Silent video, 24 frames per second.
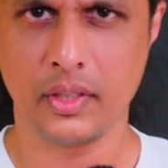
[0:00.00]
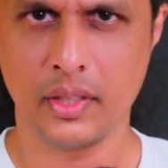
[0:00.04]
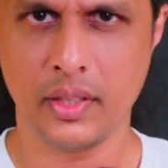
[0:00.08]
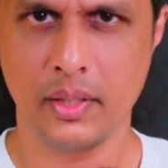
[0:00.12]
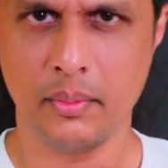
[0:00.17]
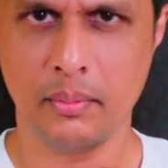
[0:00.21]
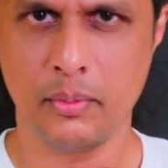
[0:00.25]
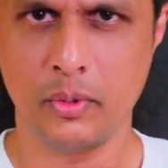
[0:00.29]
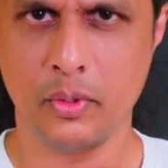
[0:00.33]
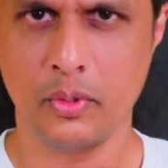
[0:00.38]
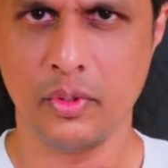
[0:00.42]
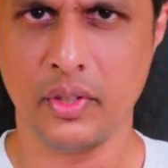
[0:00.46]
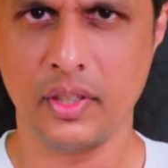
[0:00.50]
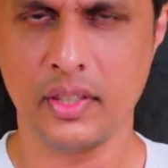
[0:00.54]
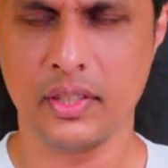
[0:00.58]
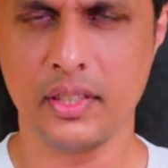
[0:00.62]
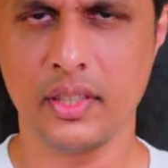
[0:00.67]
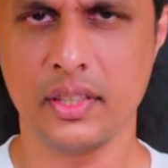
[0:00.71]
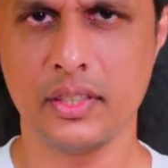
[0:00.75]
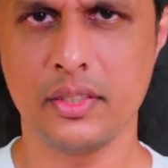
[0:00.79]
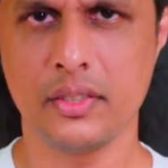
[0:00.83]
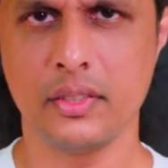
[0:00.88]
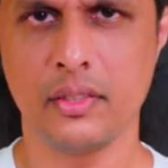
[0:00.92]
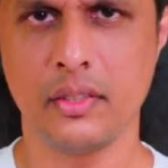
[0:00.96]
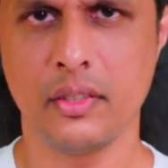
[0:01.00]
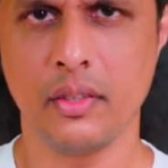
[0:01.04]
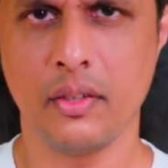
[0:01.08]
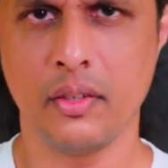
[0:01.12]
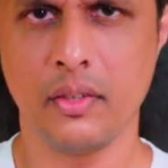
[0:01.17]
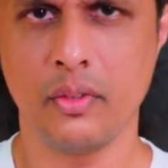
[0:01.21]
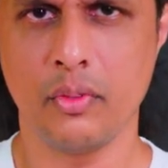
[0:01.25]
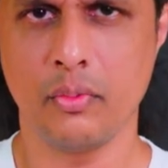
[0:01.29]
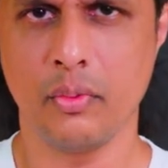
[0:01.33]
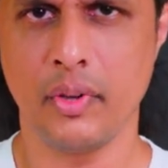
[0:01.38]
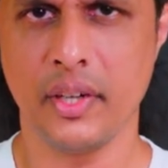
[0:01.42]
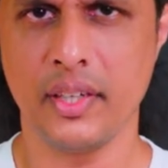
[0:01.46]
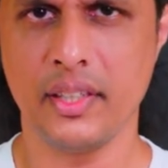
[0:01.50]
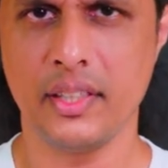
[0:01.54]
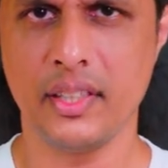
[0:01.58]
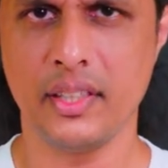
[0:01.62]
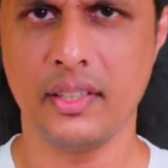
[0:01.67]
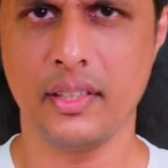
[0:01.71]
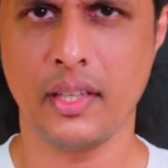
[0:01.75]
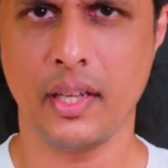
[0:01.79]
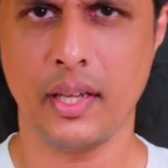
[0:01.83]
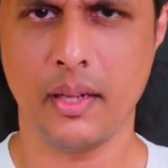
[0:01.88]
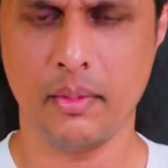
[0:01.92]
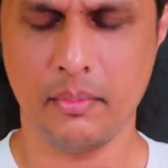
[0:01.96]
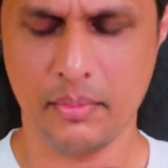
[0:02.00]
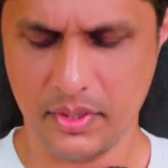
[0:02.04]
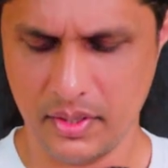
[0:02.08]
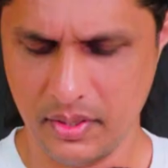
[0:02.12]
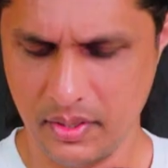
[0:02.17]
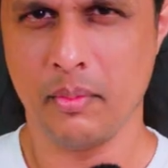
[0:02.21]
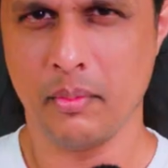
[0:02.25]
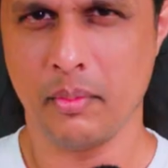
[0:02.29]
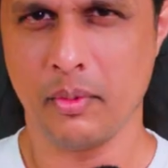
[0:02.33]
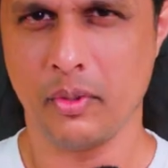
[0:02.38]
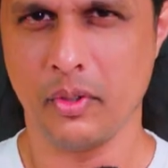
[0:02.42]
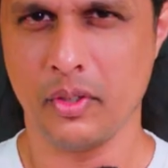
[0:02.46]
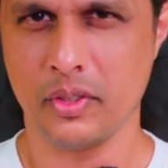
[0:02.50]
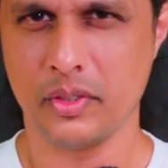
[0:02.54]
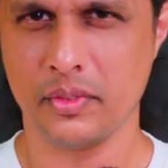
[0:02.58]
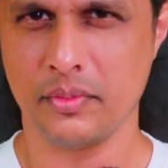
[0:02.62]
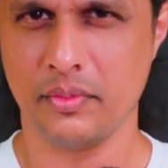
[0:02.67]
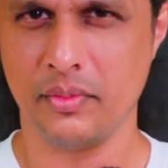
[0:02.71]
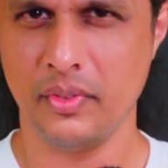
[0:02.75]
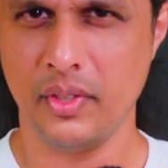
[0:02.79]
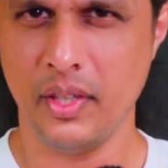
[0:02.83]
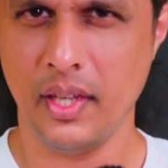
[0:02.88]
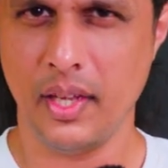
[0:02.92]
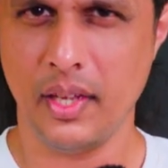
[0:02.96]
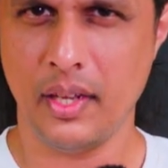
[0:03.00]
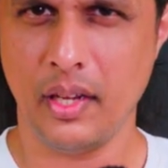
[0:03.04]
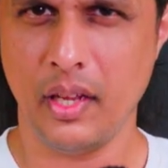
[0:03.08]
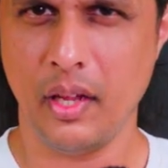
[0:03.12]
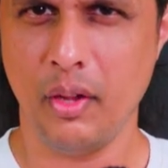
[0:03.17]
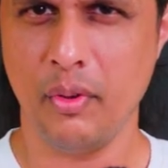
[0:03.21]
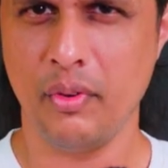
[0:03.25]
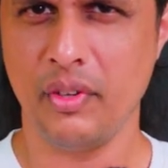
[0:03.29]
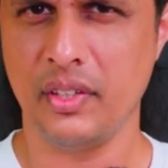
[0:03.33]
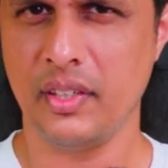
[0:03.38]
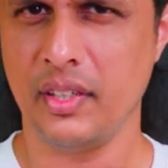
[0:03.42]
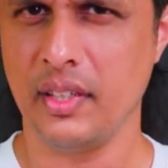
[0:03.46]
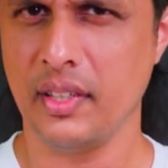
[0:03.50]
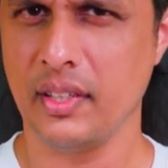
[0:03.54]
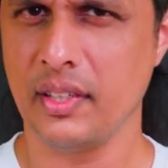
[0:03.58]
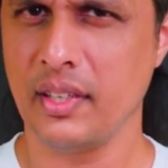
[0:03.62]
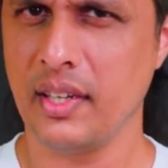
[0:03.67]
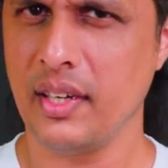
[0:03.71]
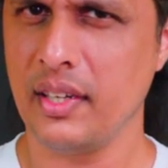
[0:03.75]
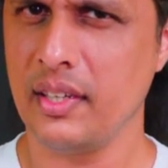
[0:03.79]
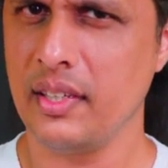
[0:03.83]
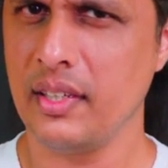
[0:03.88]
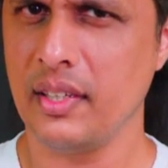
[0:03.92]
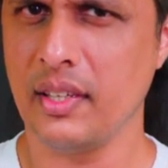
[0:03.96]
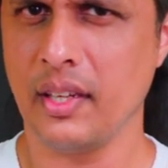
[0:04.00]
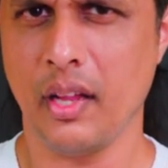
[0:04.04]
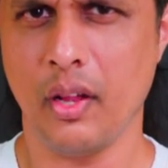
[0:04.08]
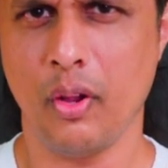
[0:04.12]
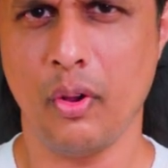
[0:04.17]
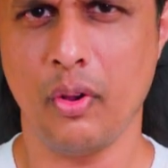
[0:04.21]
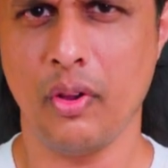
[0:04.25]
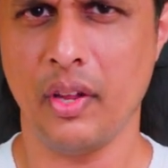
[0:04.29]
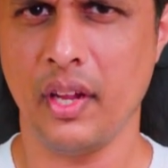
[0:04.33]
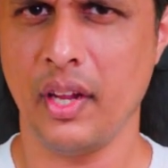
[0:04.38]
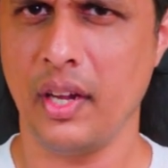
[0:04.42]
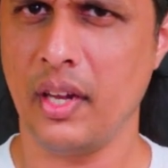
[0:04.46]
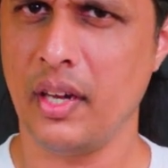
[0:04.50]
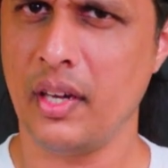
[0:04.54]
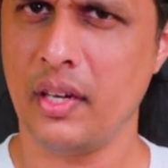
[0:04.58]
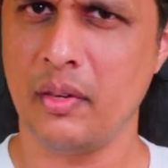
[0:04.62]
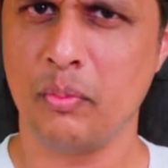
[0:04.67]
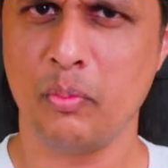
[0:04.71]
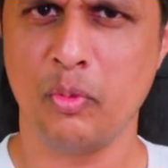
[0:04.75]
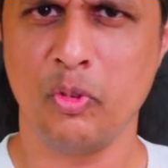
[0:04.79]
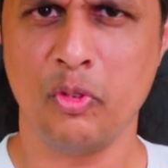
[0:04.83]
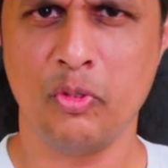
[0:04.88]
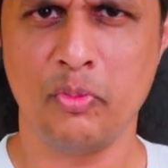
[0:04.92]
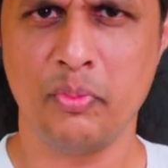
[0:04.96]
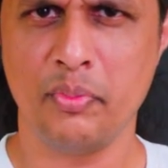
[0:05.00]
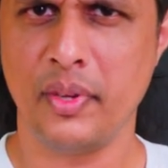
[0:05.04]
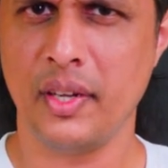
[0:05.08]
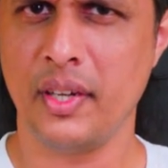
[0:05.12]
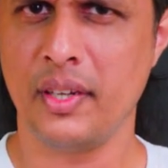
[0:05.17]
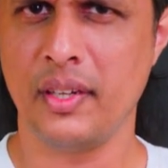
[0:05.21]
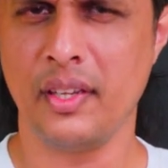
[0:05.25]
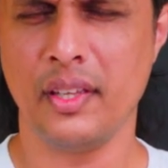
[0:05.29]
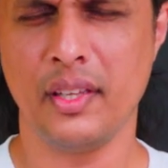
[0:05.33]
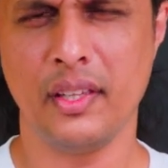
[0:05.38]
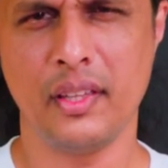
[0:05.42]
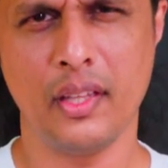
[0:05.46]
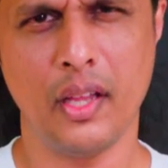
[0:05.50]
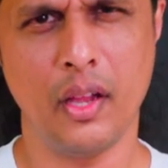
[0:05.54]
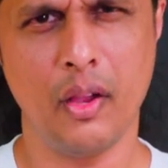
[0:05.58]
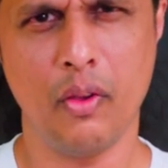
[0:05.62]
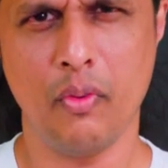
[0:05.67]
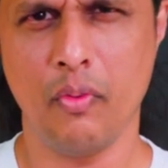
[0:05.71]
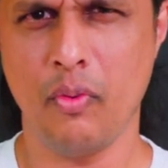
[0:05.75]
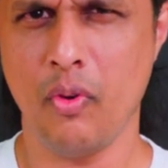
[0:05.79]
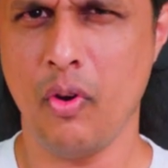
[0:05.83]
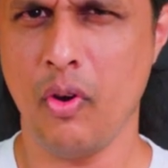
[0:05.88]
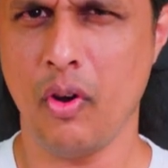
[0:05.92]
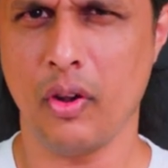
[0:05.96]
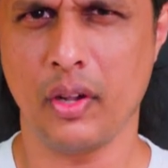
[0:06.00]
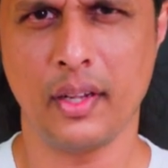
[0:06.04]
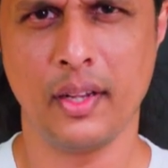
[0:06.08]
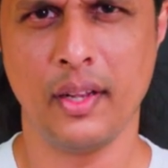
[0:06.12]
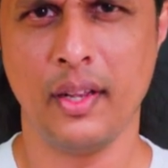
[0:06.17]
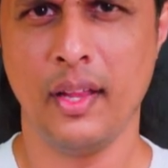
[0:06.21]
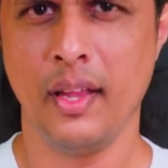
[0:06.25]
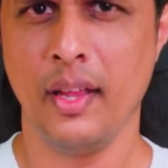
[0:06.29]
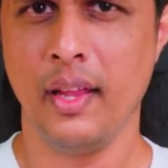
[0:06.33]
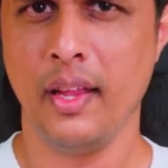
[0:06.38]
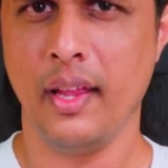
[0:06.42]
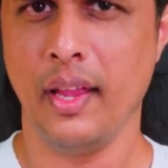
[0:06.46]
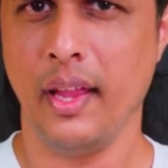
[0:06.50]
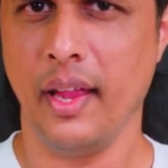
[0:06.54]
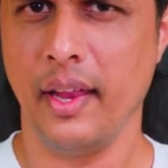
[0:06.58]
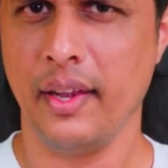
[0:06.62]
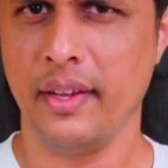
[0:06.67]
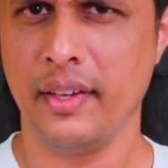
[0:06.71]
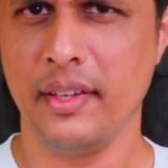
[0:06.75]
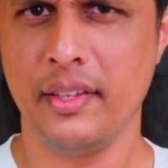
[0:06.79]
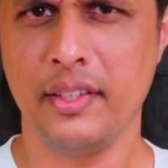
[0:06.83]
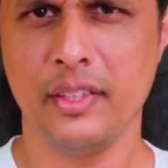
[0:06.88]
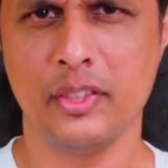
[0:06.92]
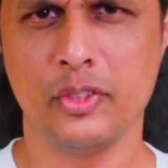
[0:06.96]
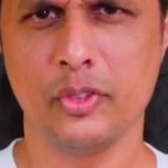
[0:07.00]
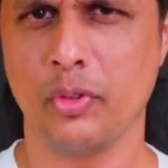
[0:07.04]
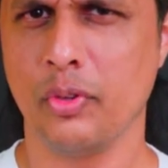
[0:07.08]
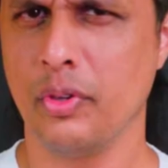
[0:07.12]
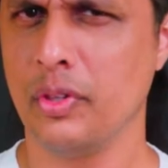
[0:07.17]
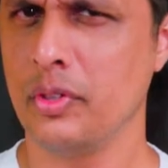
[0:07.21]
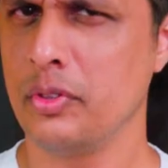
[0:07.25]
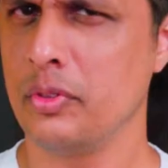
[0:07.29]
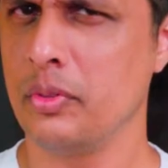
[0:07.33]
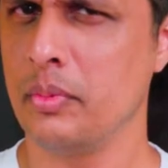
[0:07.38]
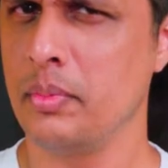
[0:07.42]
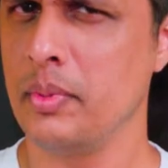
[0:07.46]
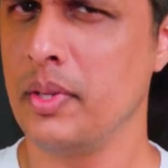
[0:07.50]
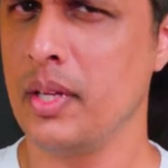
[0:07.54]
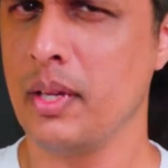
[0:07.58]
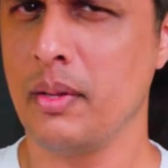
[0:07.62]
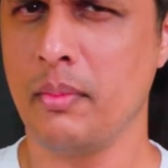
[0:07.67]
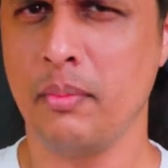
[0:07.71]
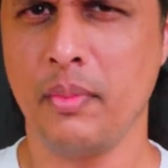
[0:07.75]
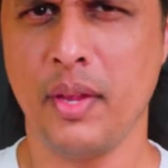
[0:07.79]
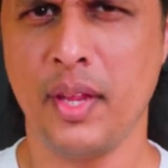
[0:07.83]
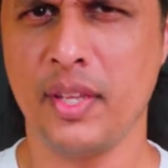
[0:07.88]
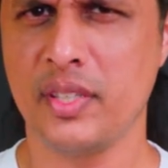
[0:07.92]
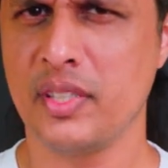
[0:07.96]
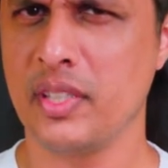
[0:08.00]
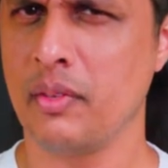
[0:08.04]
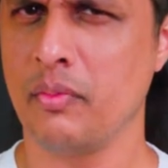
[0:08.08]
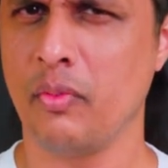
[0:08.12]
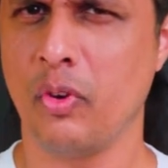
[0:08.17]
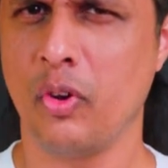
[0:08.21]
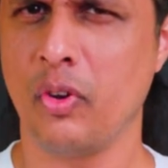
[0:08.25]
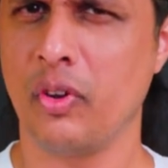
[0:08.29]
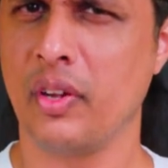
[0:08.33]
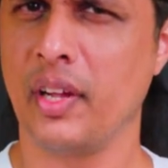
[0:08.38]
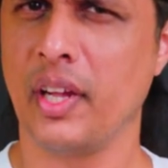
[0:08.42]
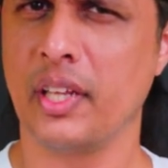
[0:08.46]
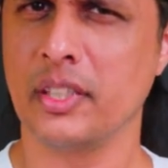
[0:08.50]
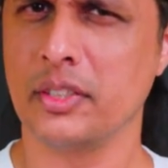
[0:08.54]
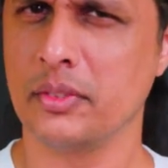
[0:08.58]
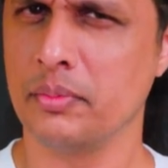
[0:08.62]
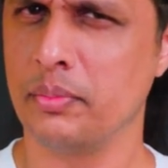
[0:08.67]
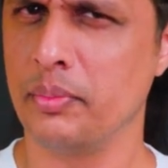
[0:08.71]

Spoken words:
Keep doing this 20 times because we are now integrating our hand movement in our walk, and it is going to be amazing walk, guys.